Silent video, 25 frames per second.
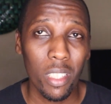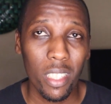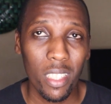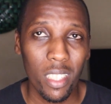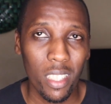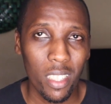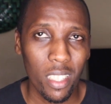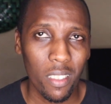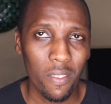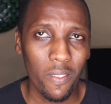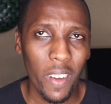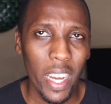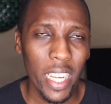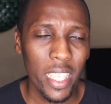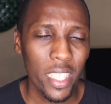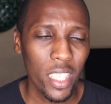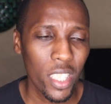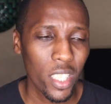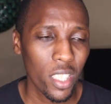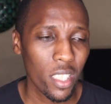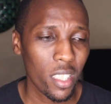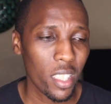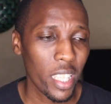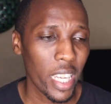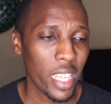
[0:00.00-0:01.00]

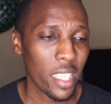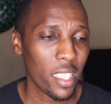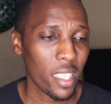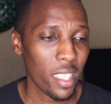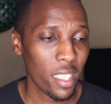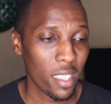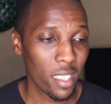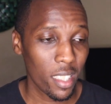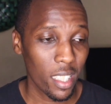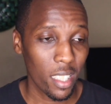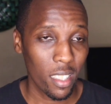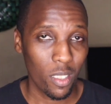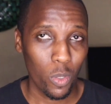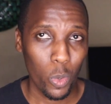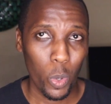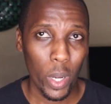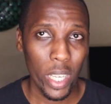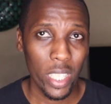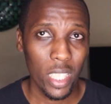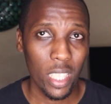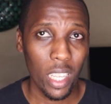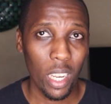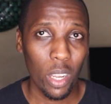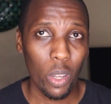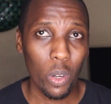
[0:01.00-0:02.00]
disadvantage is that it's quite a